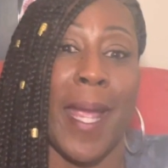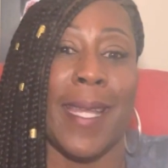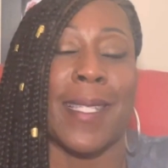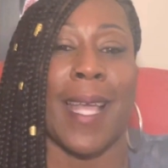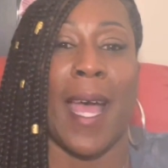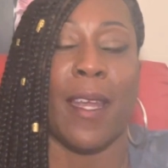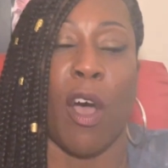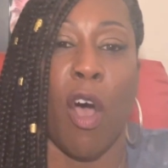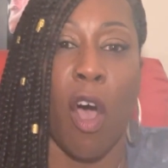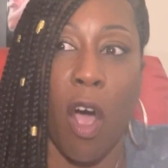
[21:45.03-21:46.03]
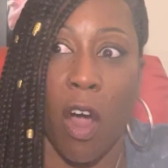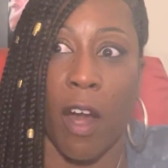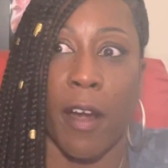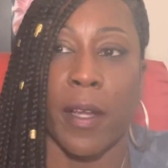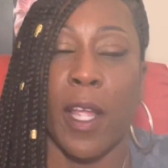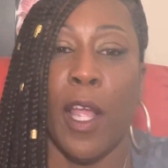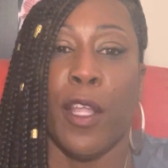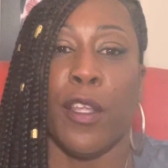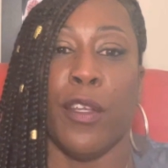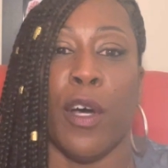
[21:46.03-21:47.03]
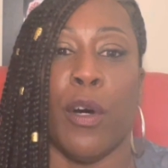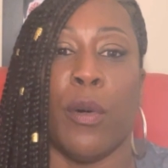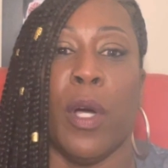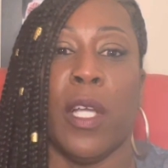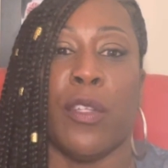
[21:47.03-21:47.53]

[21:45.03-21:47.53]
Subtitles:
And it's kind of hard, to